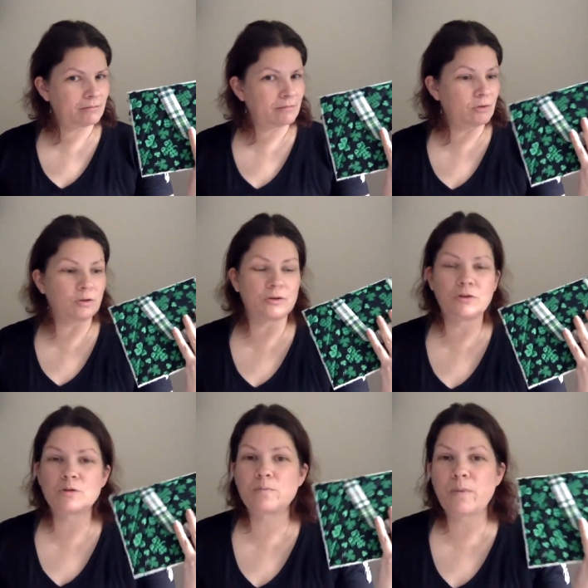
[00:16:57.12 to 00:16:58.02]
you can
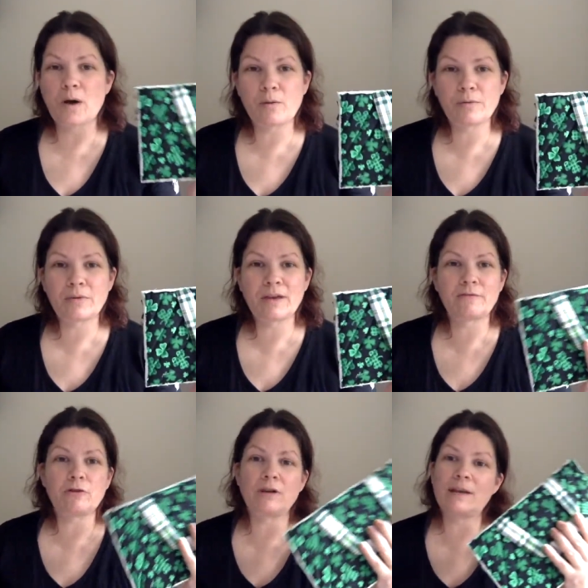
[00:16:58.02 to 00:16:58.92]
use both.
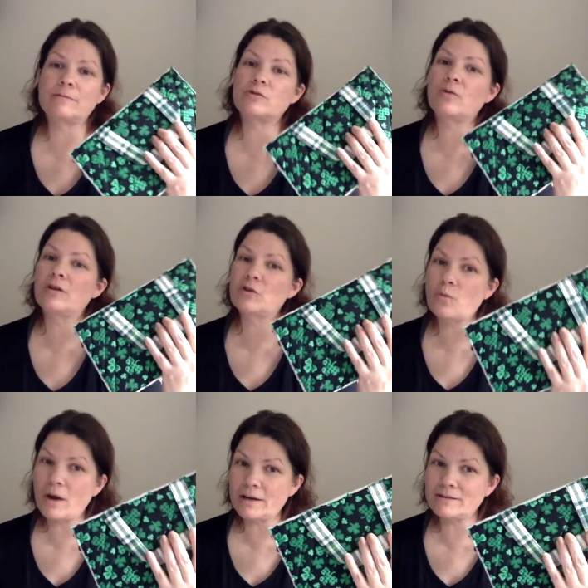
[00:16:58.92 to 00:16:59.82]
If your name is drawn
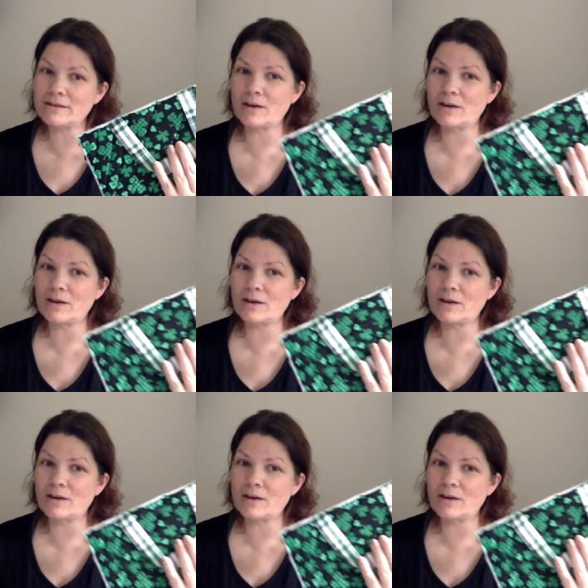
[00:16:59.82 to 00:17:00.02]
twice,